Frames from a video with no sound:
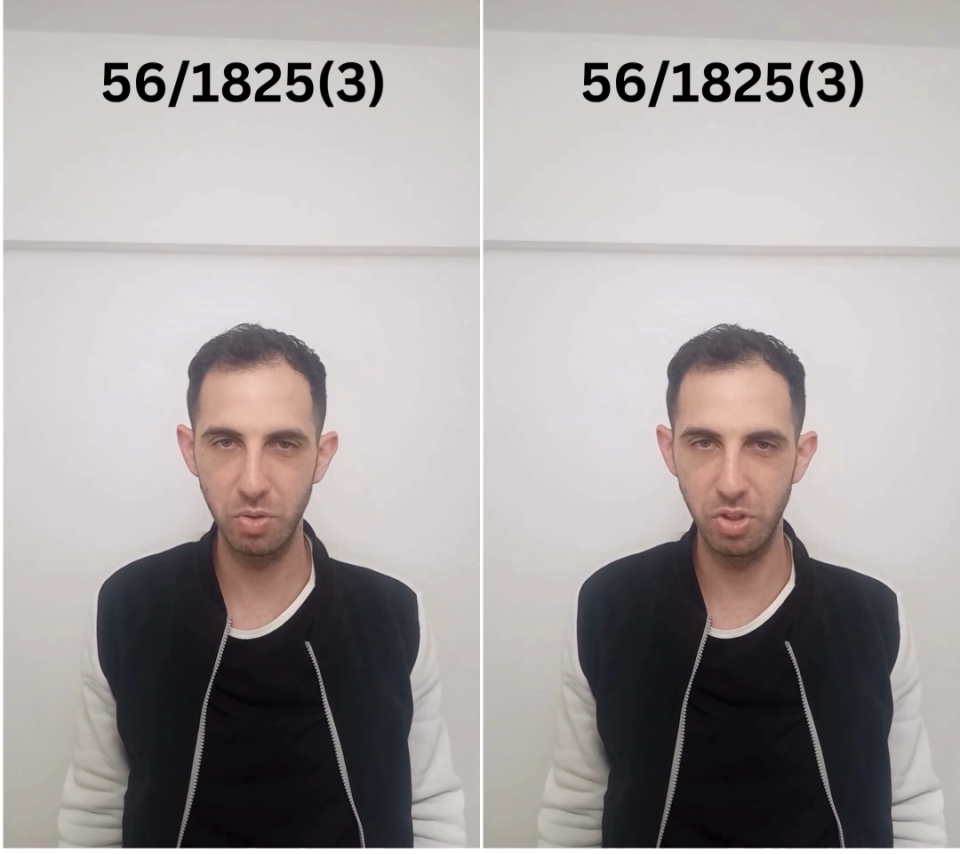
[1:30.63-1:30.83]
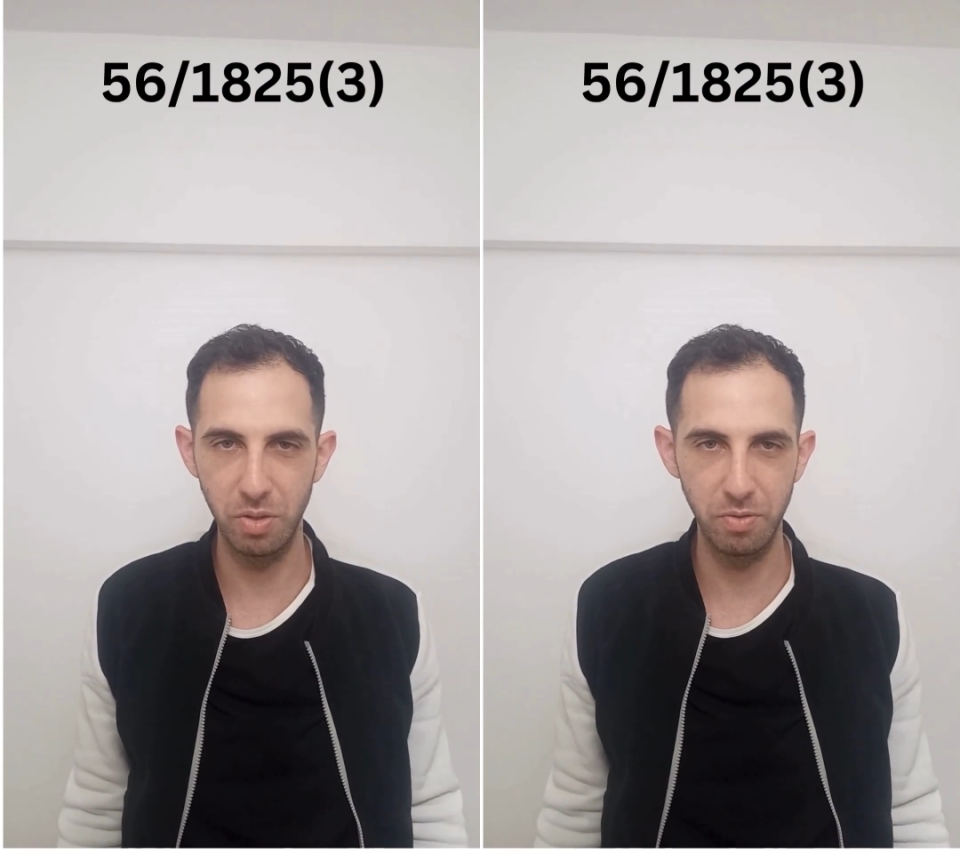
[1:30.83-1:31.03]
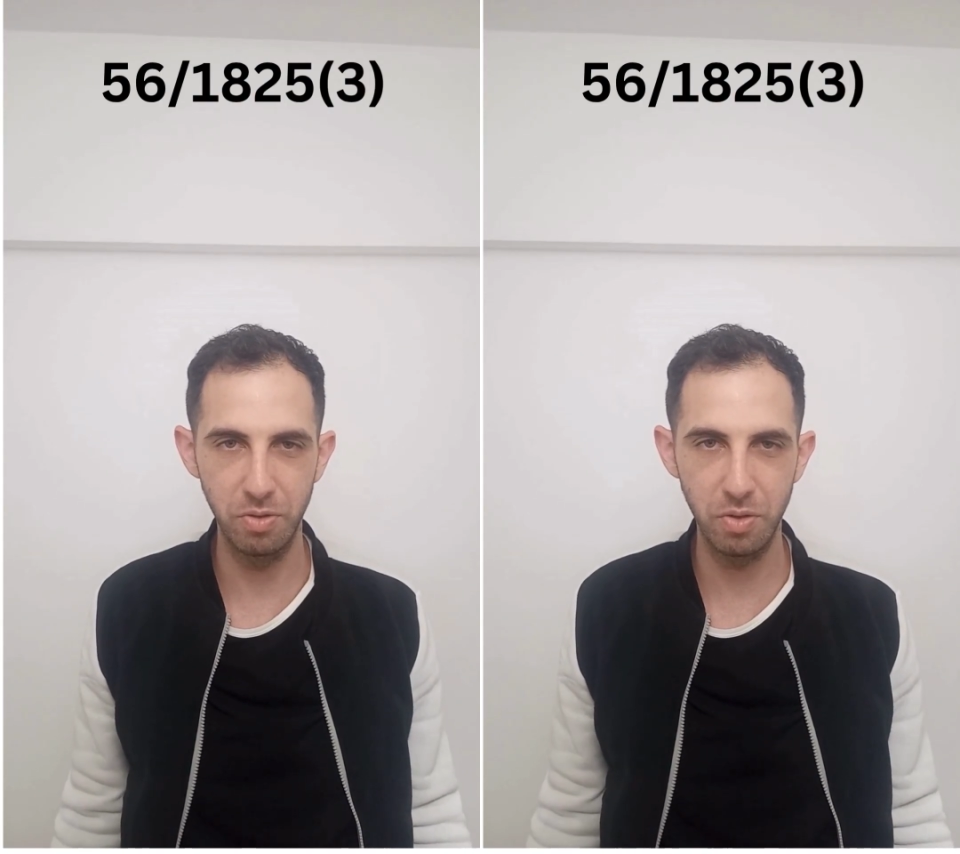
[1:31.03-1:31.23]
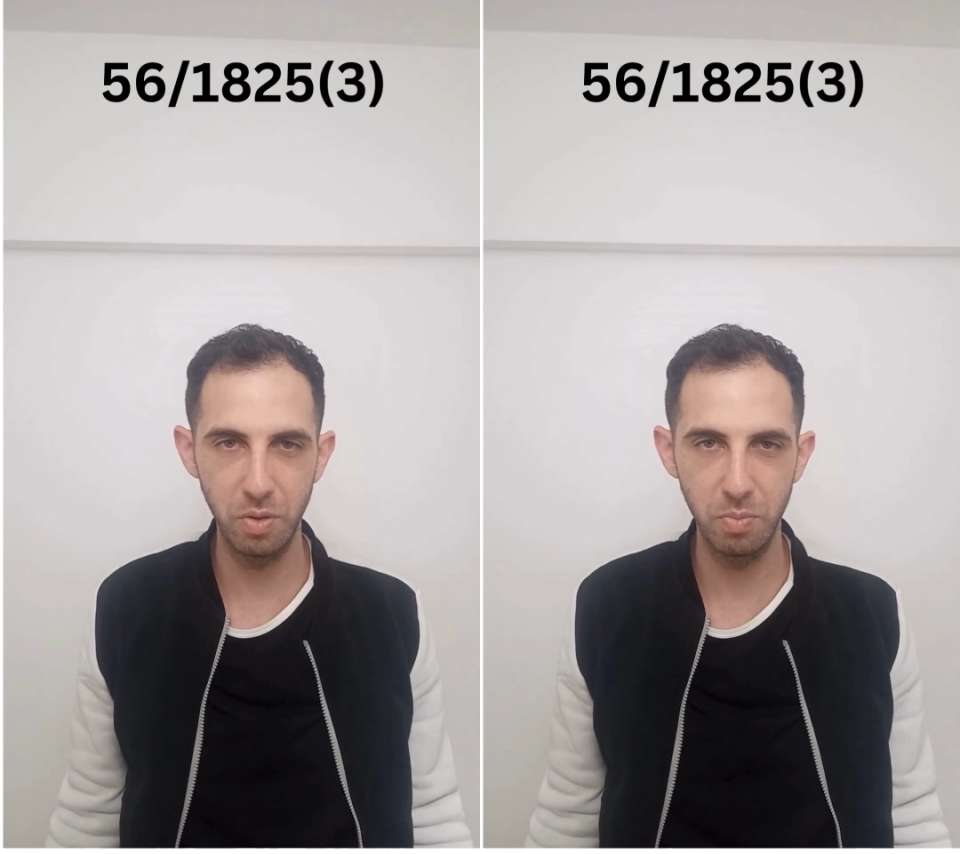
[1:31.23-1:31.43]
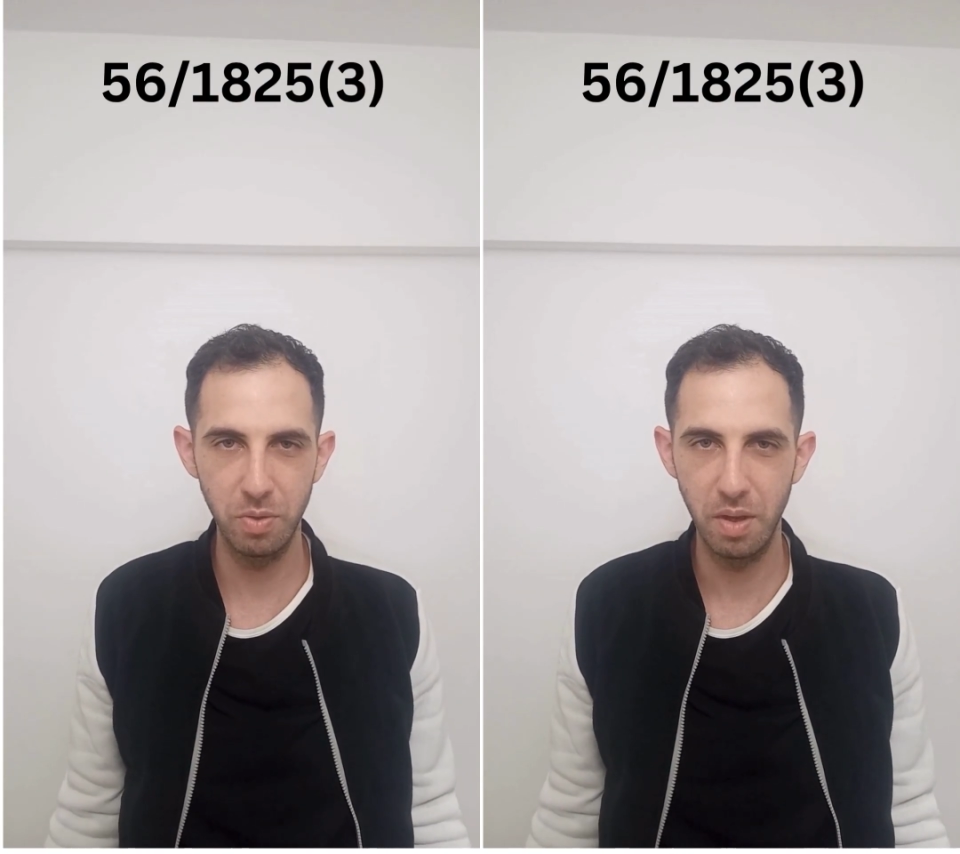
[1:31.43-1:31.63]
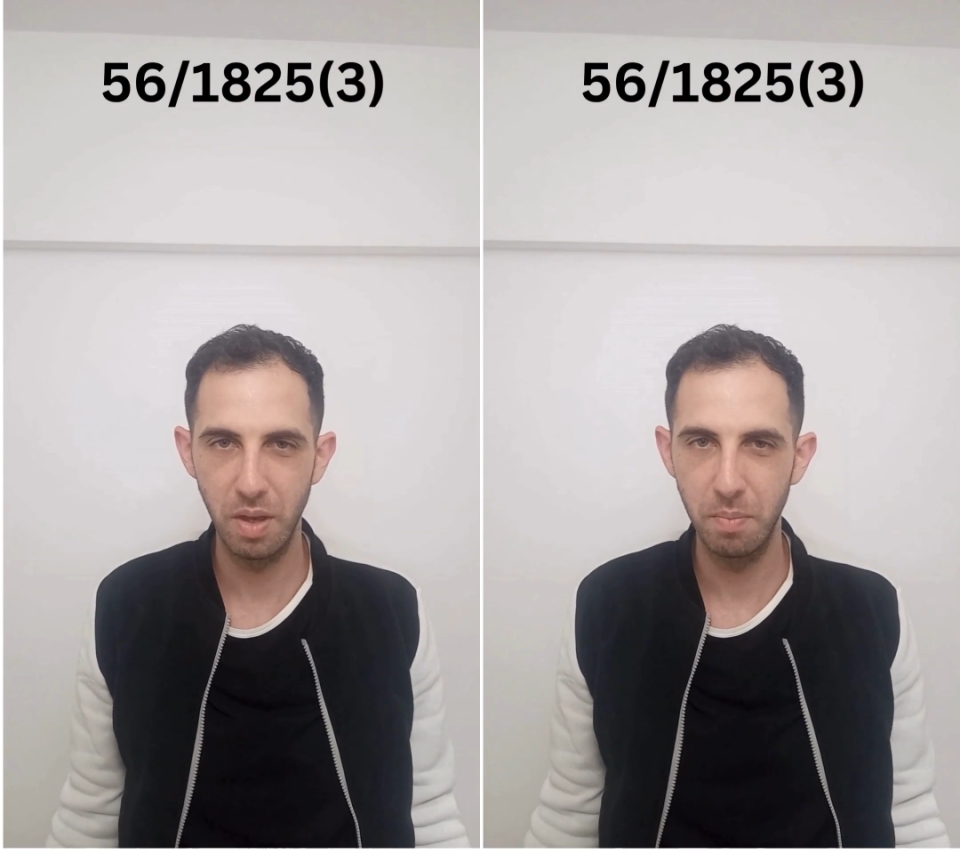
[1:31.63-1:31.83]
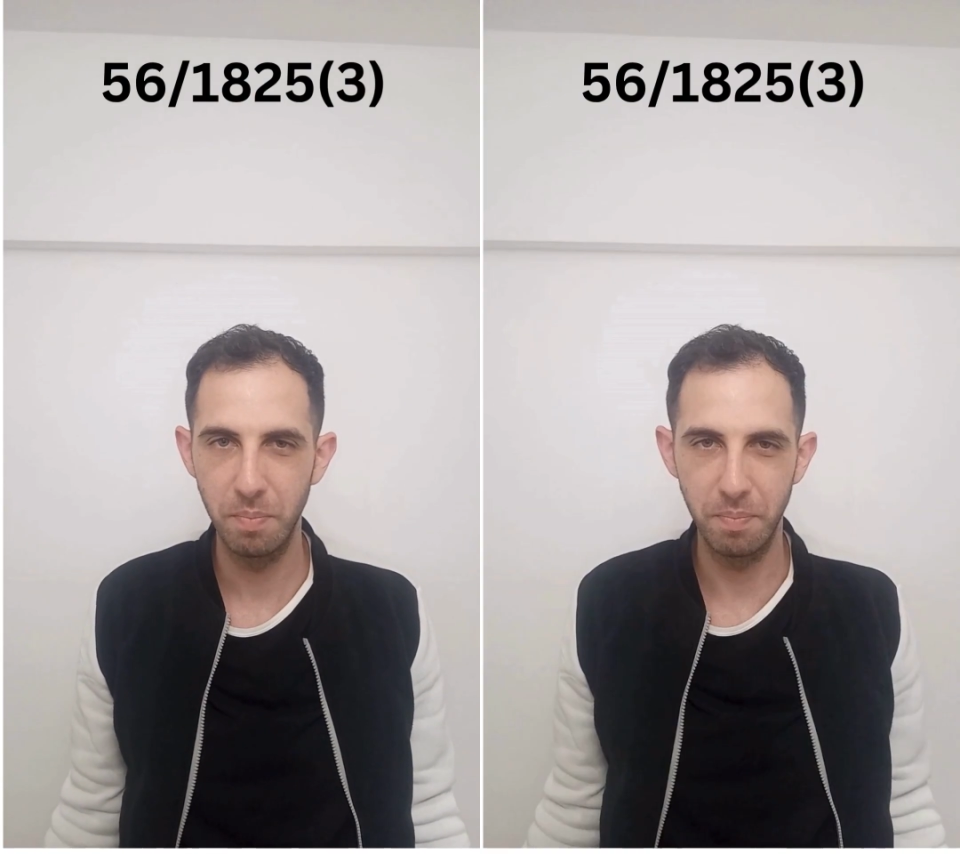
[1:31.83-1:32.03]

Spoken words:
shifts over time.